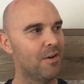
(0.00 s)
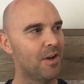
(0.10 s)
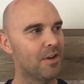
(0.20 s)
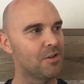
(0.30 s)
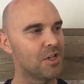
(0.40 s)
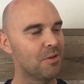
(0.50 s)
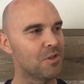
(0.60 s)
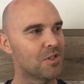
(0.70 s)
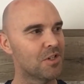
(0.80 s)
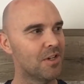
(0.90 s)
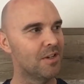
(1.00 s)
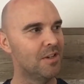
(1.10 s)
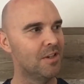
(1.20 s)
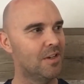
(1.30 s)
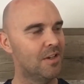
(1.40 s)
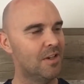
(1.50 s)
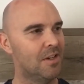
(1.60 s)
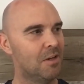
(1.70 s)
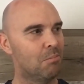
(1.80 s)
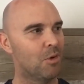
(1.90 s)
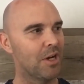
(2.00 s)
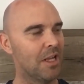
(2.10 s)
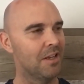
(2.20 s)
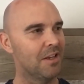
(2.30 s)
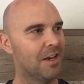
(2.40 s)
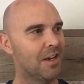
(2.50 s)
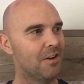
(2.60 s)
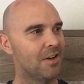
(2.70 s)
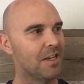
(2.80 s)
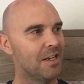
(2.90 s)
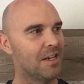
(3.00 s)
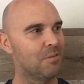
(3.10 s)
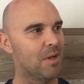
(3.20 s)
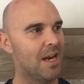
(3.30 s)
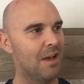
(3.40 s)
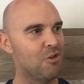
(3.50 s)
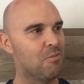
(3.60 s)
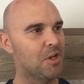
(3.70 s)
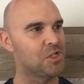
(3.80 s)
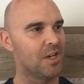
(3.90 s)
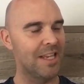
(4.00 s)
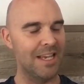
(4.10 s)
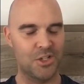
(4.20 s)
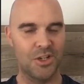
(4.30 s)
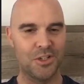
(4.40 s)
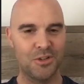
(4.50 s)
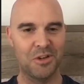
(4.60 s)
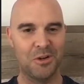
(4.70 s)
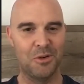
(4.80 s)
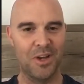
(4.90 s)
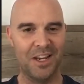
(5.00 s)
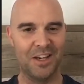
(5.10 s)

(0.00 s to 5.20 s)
I know she was modelling, and but now you mention it, yes, I do recall getting